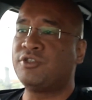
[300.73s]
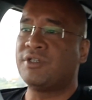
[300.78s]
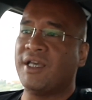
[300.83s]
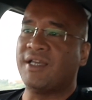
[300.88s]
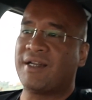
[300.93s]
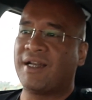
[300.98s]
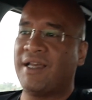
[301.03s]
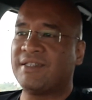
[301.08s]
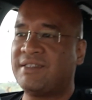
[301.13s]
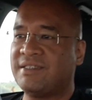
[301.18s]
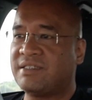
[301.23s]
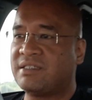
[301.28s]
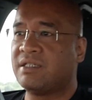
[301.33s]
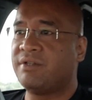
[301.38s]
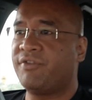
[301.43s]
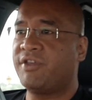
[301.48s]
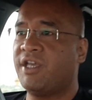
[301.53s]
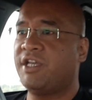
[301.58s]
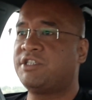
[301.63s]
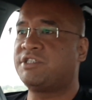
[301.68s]
to get classic
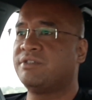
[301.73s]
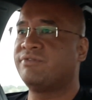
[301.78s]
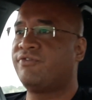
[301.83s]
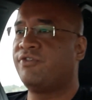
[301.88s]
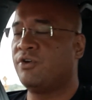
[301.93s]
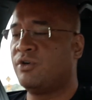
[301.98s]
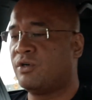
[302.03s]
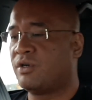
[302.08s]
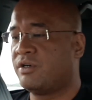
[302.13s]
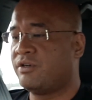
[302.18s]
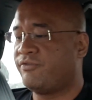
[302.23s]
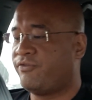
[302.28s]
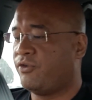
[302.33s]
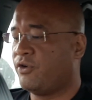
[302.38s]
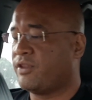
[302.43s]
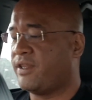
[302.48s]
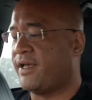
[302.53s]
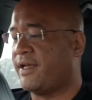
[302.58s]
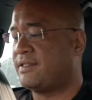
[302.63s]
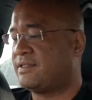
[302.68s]
certification
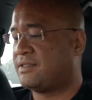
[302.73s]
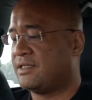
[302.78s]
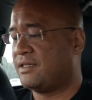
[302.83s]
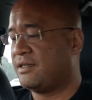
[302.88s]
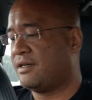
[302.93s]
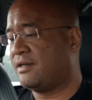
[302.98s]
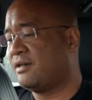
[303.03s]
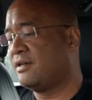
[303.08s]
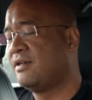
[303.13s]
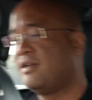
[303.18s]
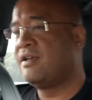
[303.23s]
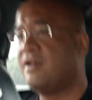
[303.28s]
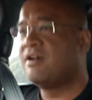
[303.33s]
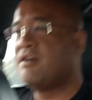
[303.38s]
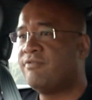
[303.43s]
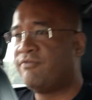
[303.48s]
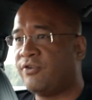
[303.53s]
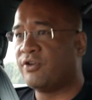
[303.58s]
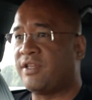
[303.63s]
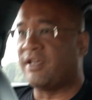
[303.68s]
for
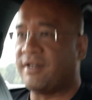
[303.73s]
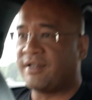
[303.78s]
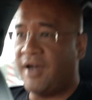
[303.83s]
that